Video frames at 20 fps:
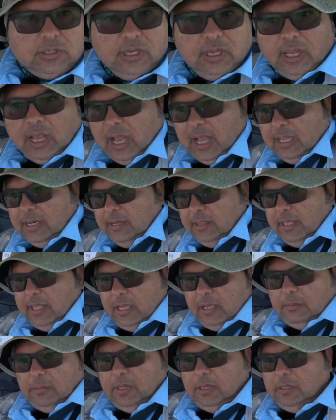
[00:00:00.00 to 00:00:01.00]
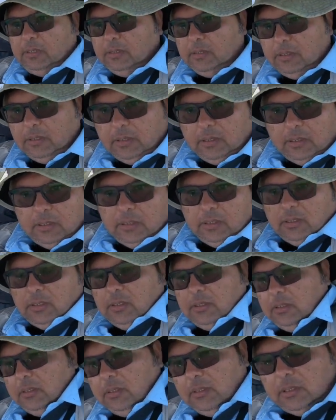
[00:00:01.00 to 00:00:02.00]
say hi to them. And
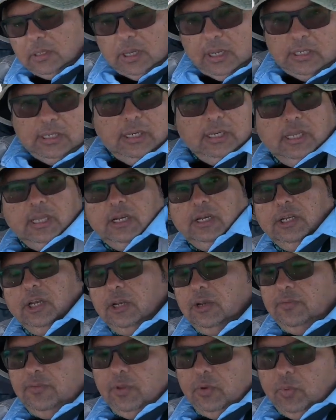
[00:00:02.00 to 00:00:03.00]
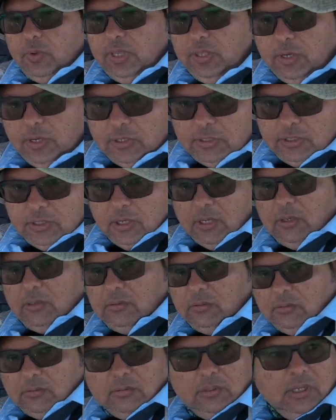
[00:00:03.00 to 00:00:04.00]
I didn't get an interview with her,
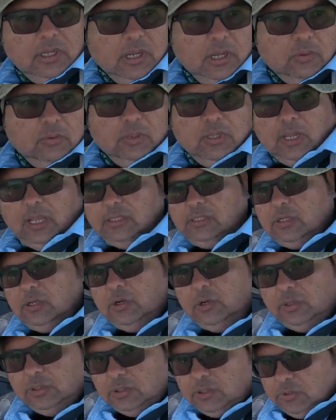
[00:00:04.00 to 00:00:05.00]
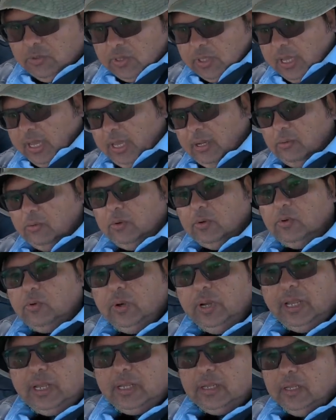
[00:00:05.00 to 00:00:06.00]
so I would like to go and do that real
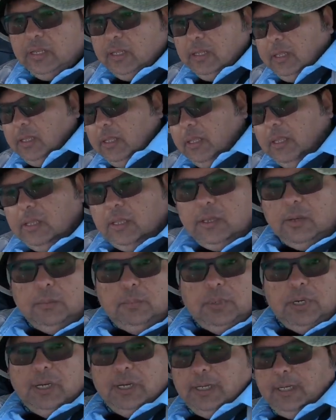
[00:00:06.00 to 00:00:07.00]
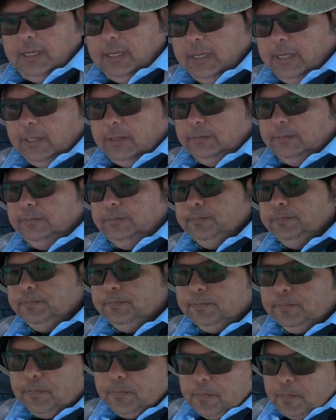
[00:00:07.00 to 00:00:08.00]
quick. But
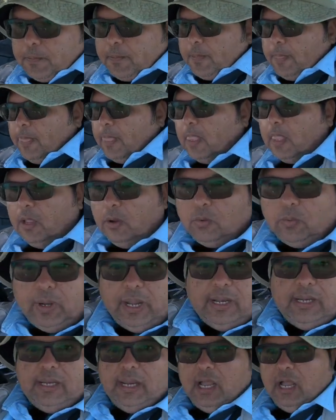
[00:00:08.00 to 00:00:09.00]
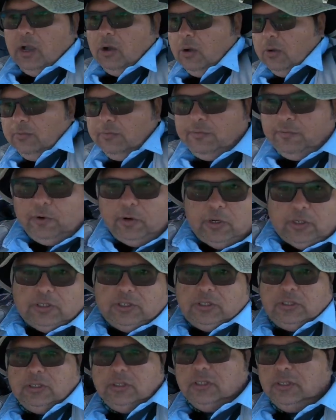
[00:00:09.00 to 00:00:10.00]
right now,
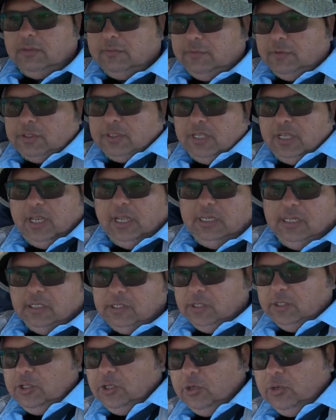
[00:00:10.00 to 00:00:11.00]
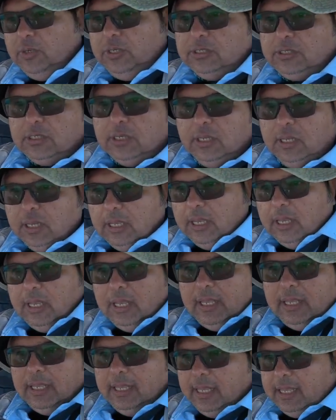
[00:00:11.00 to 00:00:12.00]
the first thing I need to do is
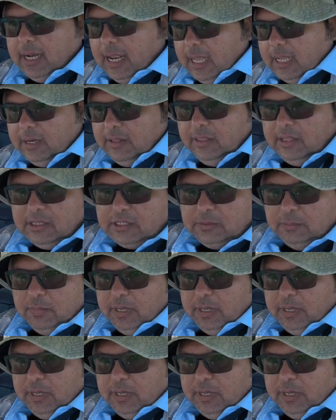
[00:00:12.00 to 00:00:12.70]
get out of this